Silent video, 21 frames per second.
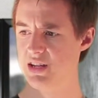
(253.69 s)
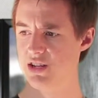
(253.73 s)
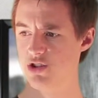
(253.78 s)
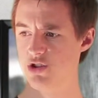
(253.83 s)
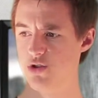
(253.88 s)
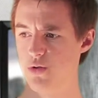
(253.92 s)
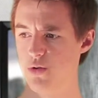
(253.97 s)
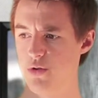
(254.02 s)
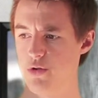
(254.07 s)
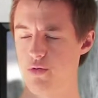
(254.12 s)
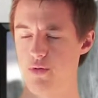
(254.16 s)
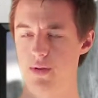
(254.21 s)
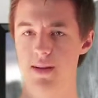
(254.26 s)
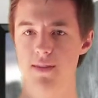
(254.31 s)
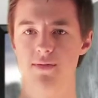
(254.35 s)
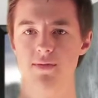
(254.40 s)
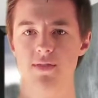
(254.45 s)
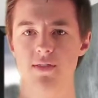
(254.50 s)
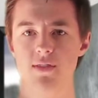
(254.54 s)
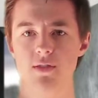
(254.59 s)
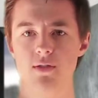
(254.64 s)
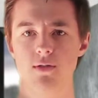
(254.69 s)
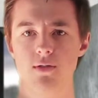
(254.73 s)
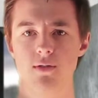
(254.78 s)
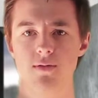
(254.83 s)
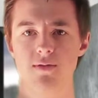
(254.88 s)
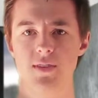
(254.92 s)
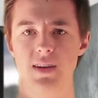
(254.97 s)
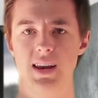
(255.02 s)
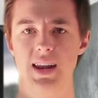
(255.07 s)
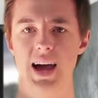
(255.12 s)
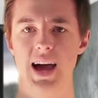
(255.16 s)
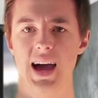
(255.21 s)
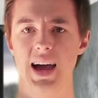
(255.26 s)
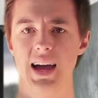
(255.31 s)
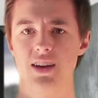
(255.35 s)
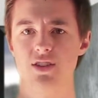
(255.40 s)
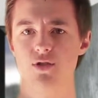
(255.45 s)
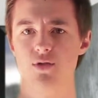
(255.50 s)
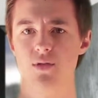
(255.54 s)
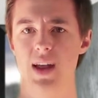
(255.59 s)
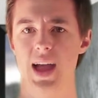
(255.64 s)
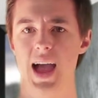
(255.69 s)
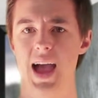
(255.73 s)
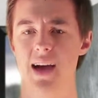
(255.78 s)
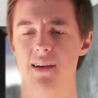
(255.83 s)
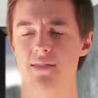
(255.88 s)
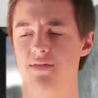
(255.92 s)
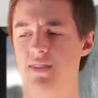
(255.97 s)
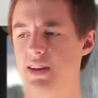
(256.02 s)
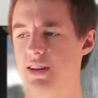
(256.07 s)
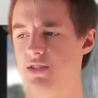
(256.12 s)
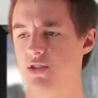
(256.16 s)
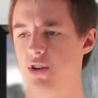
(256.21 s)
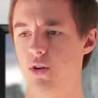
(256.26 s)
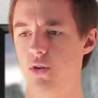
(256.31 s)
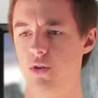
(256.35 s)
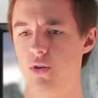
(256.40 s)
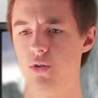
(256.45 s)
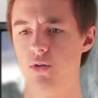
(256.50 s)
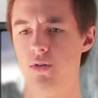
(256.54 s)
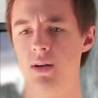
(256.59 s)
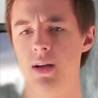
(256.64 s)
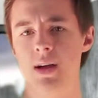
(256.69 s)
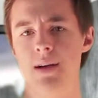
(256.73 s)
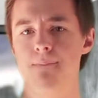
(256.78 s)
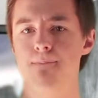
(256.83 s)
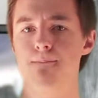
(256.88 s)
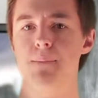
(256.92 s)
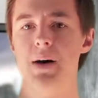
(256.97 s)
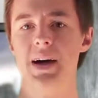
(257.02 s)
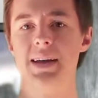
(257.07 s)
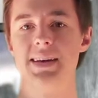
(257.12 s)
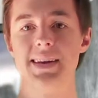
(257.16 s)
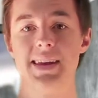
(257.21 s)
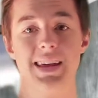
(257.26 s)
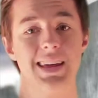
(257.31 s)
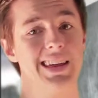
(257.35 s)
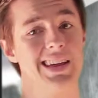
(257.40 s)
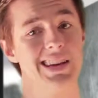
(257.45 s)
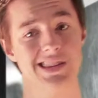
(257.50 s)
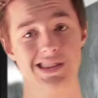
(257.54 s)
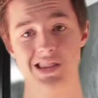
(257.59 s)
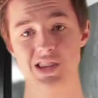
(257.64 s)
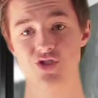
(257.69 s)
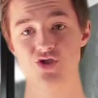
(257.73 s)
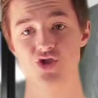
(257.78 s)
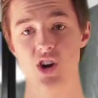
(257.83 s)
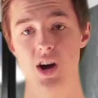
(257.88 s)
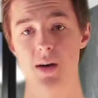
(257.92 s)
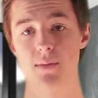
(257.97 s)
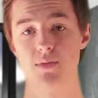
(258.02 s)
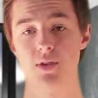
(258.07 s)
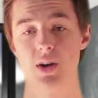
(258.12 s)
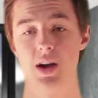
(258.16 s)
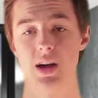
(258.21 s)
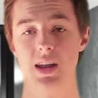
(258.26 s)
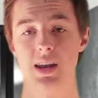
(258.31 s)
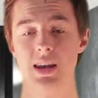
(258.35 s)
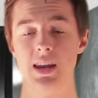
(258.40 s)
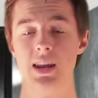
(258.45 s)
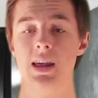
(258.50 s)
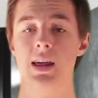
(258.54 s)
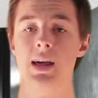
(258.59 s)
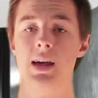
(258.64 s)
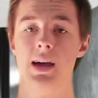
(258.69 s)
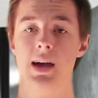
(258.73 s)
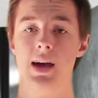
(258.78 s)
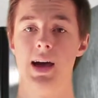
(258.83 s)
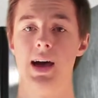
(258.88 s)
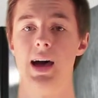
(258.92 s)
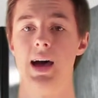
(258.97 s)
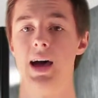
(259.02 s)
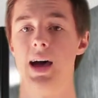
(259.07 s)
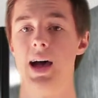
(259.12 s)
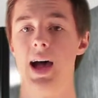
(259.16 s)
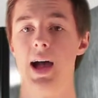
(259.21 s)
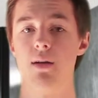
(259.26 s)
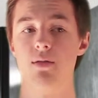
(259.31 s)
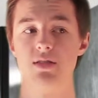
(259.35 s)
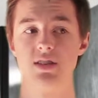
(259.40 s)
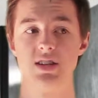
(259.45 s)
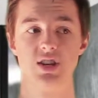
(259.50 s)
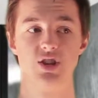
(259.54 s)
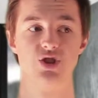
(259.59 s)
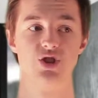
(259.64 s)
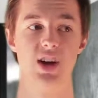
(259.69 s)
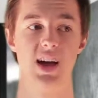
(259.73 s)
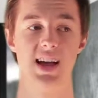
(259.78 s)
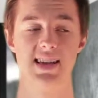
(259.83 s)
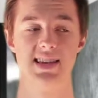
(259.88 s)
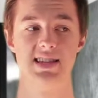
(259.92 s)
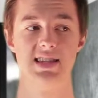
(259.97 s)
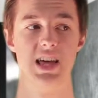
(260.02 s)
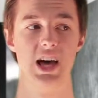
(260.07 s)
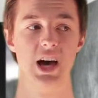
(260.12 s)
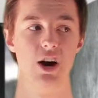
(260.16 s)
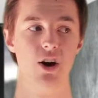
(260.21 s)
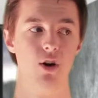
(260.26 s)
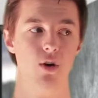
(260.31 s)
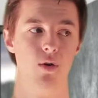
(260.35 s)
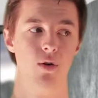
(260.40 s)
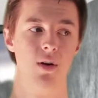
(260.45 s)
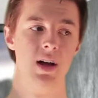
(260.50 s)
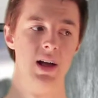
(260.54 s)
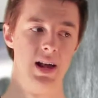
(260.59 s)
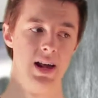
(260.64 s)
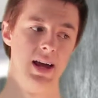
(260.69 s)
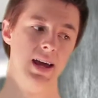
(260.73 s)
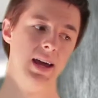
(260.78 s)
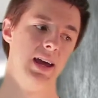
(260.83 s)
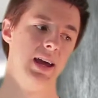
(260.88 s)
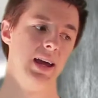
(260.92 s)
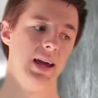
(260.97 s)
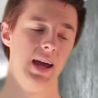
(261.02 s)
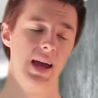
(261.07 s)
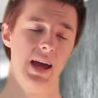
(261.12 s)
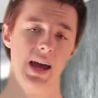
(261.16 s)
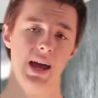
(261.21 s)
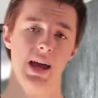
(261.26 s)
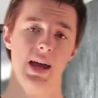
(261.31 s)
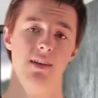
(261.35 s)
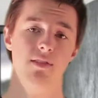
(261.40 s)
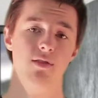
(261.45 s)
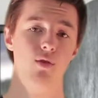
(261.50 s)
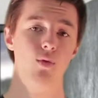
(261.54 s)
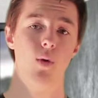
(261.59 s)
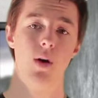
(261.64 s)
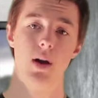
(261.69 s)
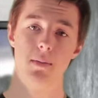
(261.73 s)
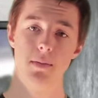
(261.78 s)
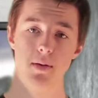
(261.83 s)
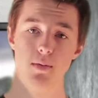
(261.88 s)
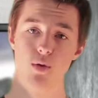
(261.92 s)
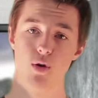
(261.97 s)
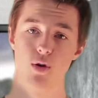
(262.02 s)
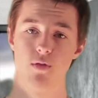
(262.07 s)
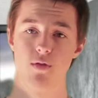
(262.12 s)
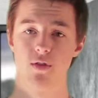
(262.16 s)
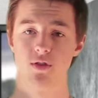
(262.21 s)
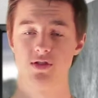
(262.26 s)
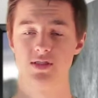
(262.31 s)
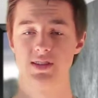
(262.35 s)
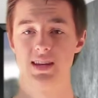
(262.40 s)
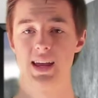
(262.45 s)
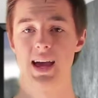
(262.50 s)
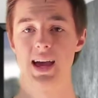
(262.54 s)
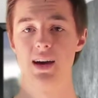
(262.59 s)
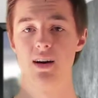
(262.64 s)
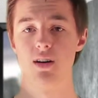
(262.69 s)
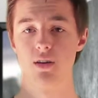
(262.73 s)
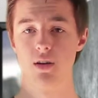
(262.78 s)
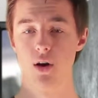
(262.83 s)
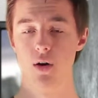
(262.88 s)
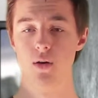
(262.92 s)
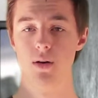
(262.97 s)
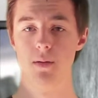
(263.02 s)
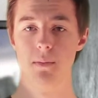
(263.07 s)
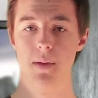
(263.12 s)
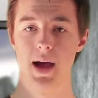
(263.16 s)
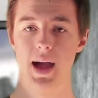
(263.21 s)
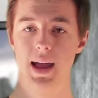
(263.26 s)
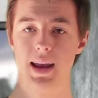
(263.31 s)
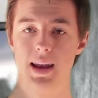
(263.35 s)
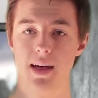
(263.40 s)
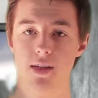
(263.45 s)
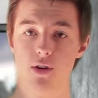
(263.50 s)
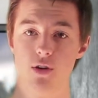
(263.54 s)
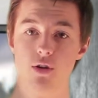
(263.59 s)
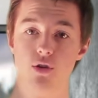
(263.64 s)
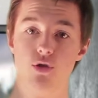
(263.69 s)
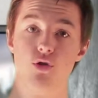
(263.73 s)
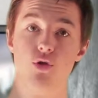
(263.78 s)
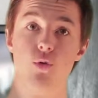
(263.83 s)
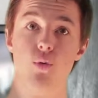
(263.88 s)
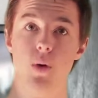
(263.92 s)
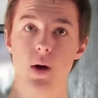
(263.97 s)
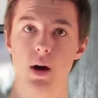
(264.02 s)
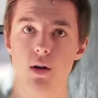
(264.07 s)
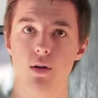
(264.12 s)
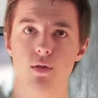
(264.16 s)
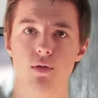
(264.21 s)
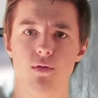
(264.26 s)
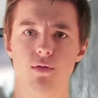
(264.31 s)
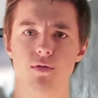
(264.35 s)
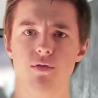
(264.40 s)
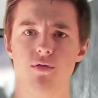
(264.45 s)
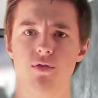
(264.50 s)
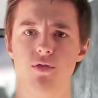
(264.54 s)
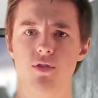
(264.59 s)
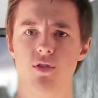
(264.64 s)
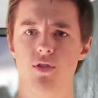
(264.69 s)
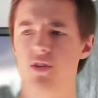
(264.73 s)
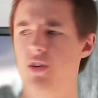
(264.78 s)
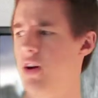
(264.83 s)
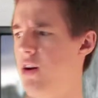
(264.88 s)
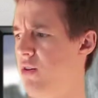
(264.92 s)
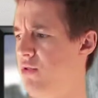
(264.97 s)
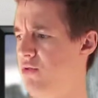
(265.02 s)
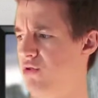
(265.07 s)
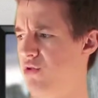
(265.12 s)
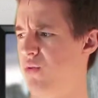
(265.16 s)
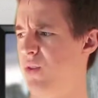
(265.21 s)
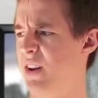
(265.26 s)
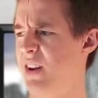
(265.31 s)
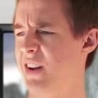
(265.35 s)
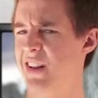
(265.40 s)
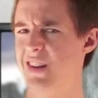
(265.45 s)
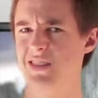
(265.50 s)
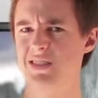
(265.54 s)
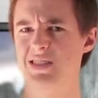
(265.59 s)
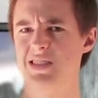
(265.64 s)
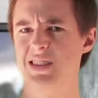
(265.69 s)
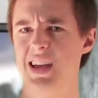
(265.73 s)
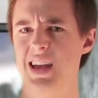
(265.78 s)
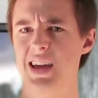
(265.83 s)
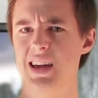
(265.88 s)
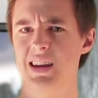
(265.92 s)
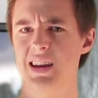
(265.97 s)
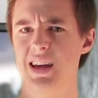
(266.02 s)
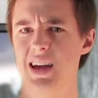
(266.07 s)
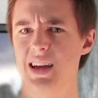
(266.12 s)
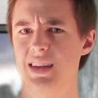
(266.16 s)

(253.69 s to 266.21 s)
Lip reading: 2 or 3 feet high, 2.5 feet total, but it gets the job done. I would suggest, though, if you want to be more versatile, go and buy another $20 stand.